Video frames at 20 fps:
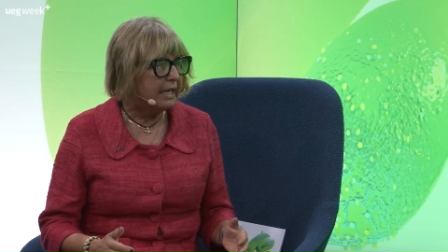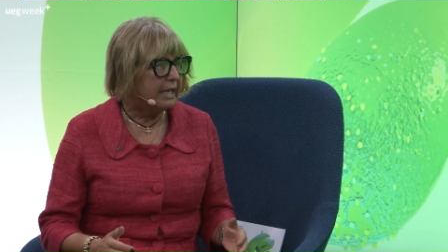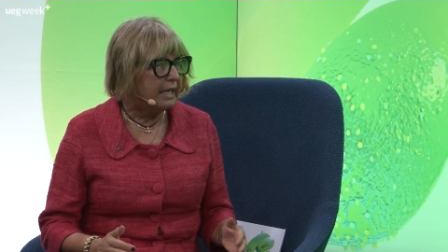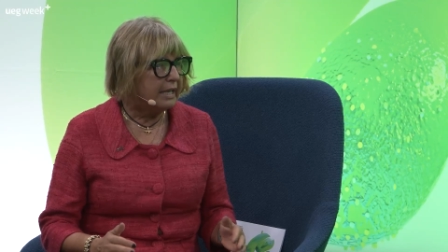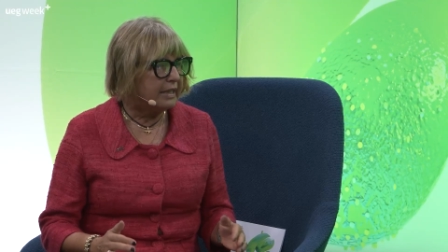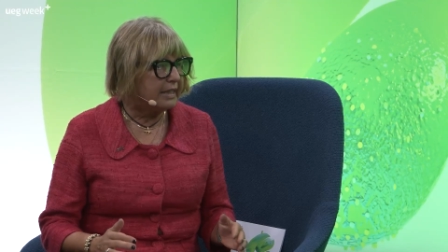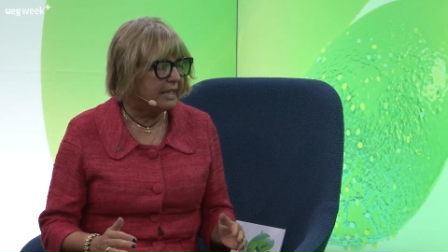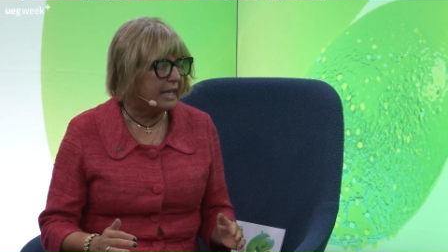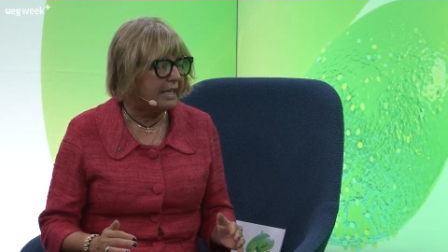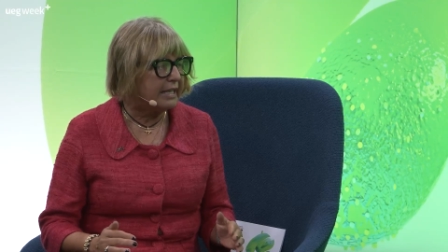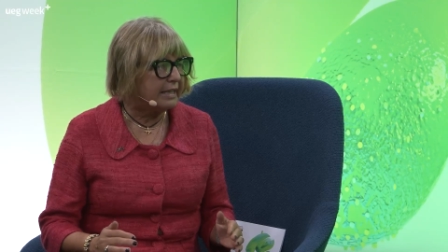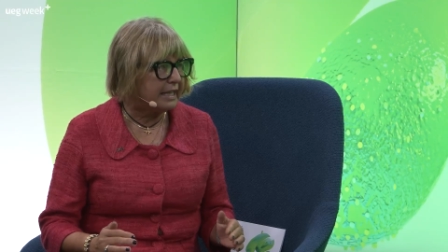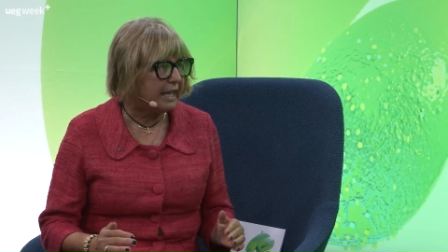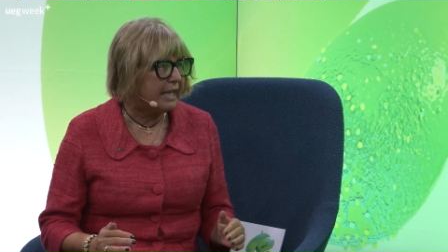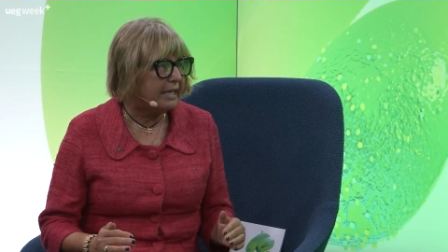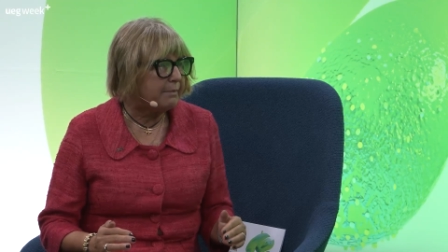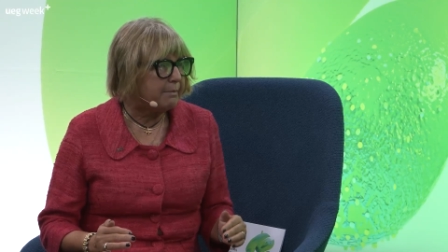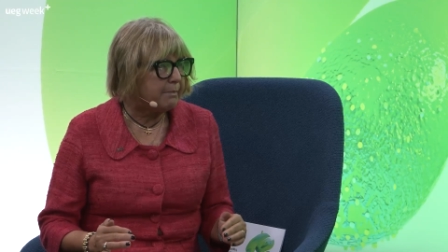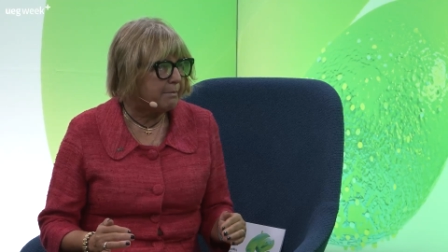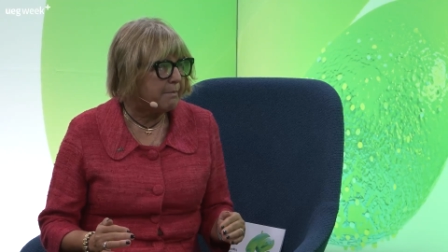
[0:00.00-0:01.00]
and, and
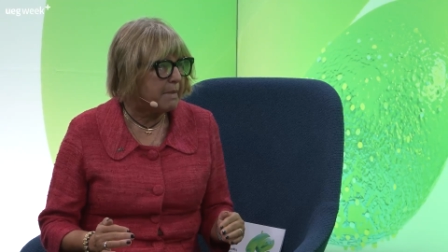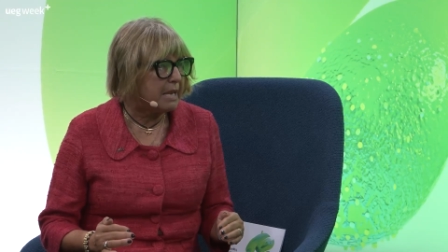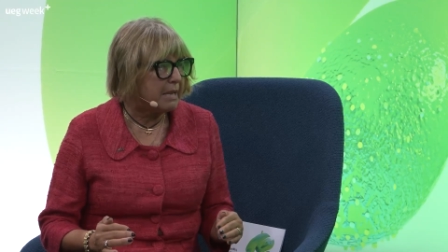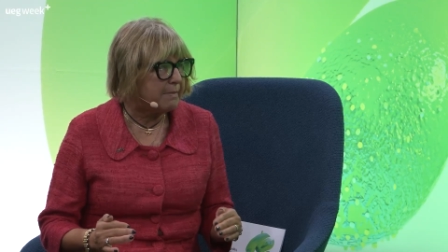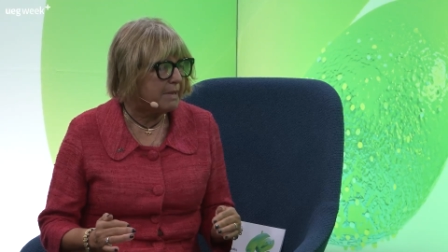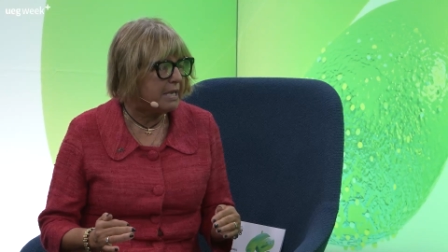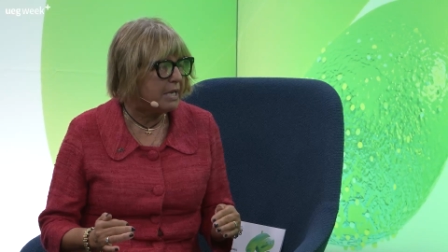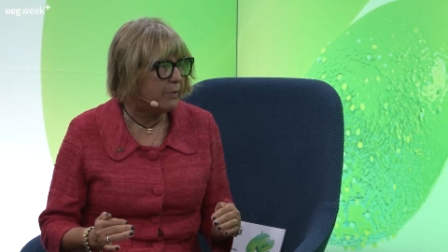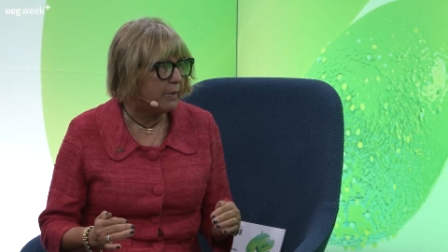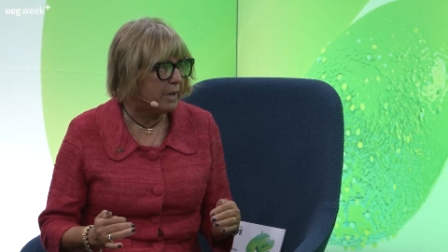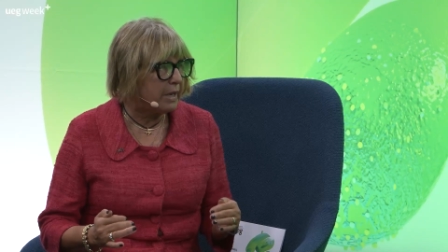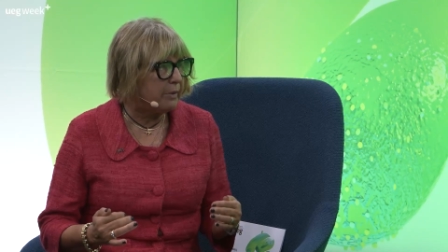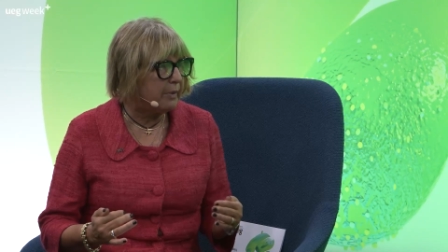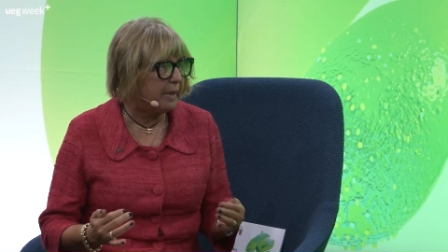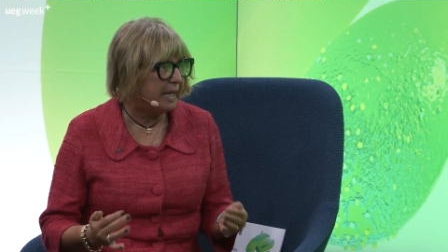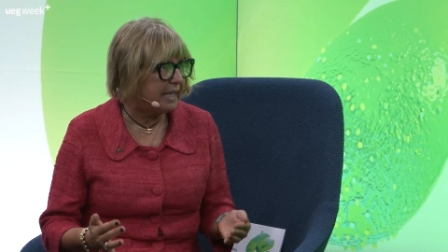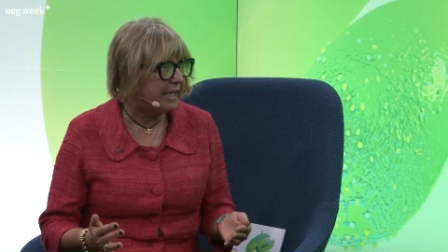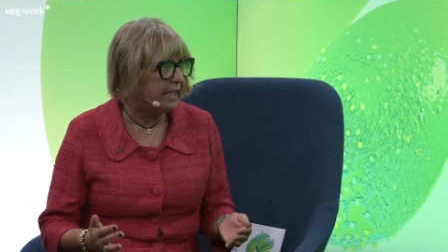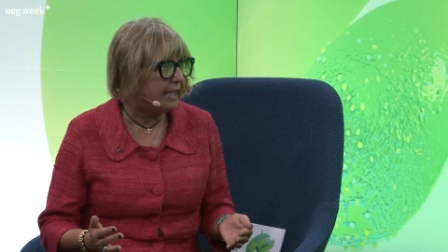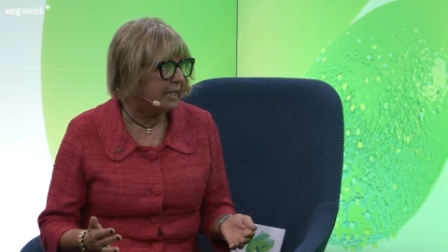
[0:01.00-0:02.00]
then maybe we'll
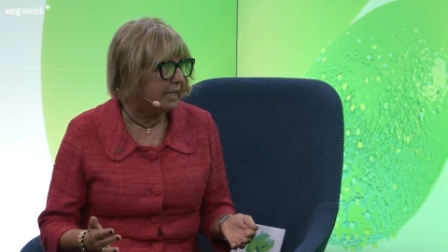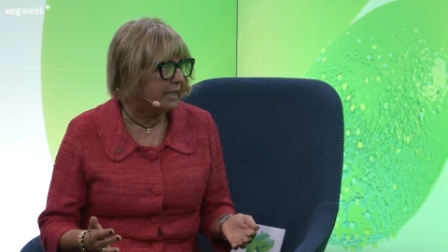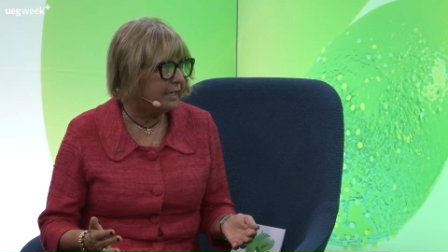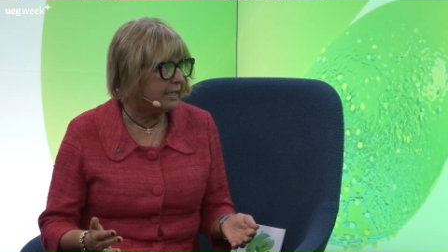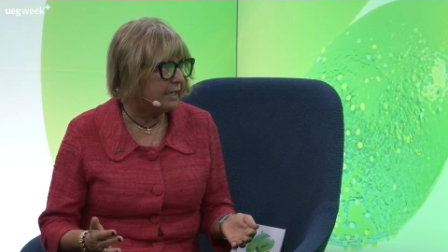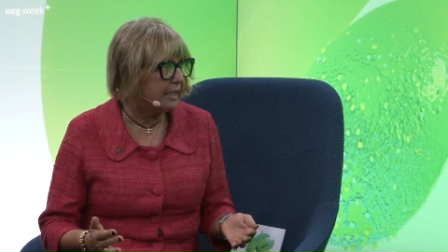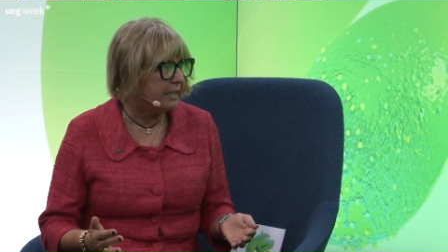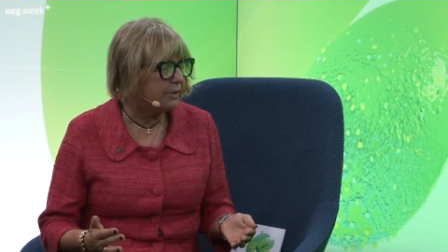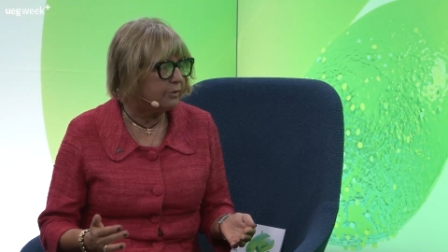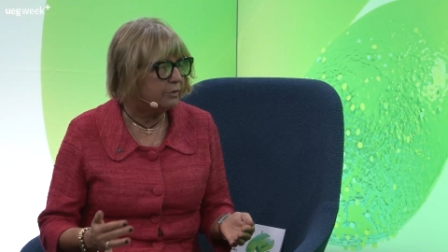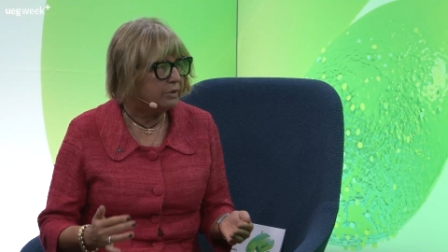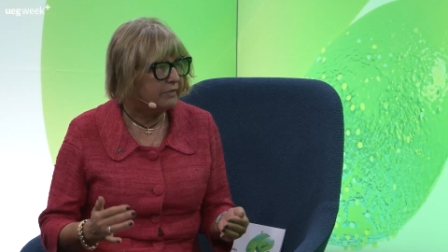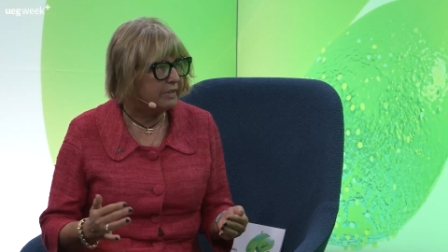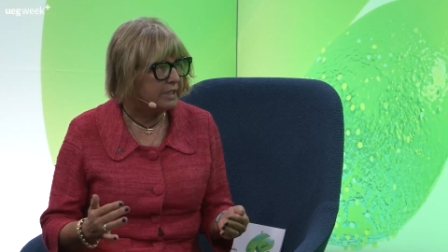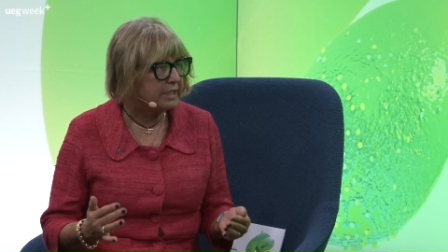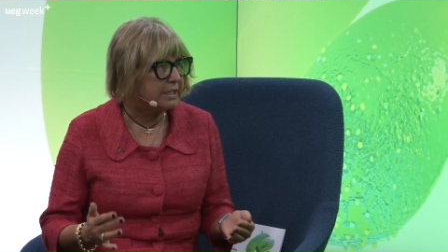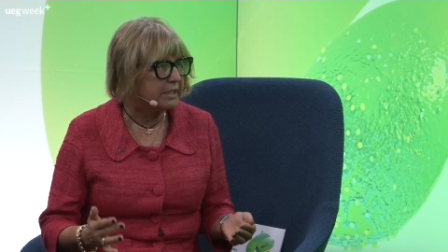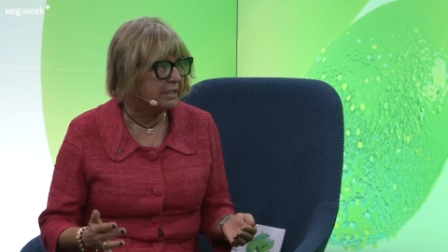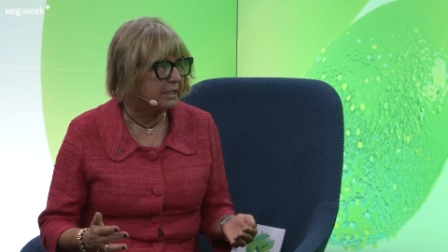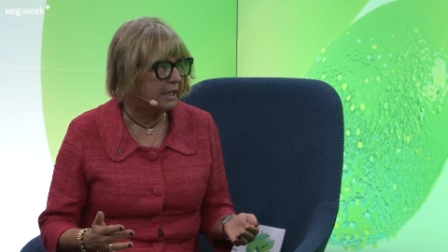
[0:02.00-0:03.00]
be in
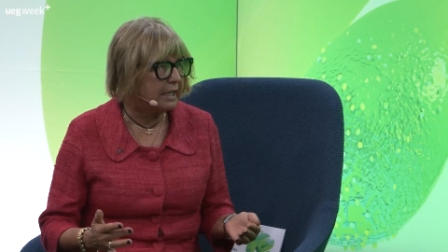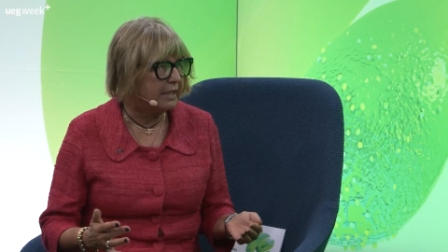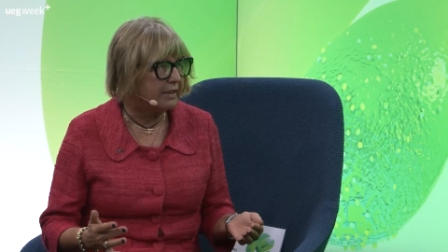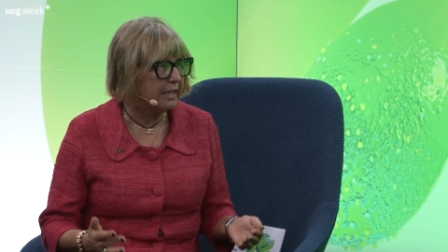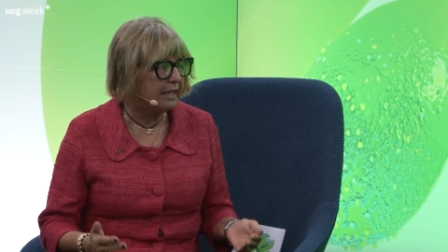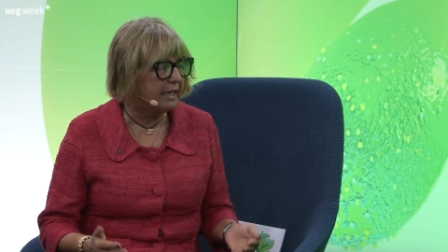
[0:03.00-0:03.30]
university, and then